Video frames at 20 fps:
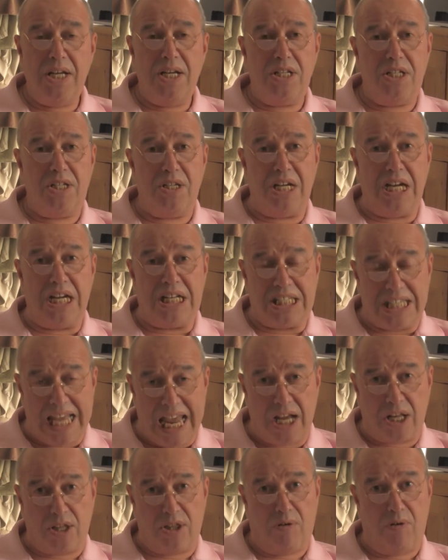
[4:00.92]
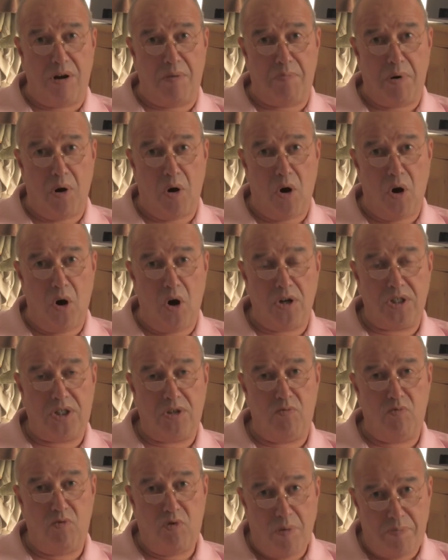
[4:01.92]
to attack the report,
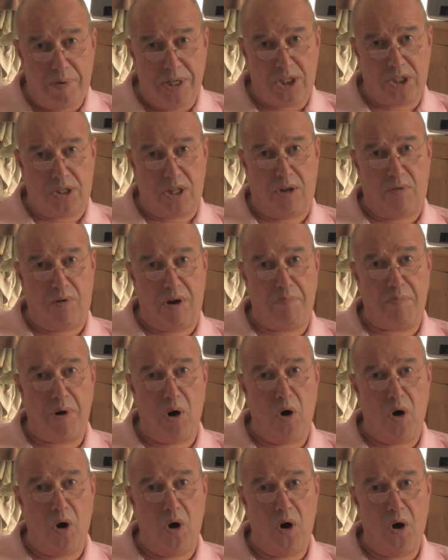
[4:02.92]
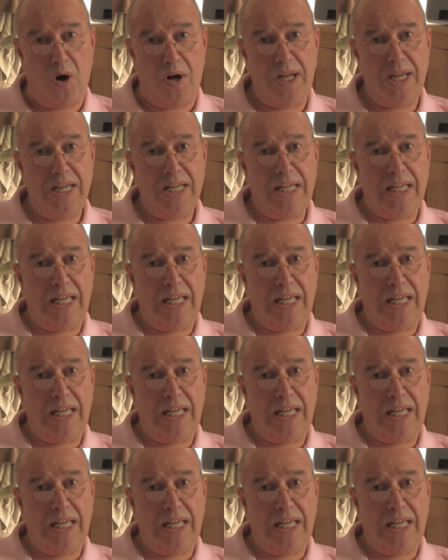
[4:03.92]
to rubbish the report,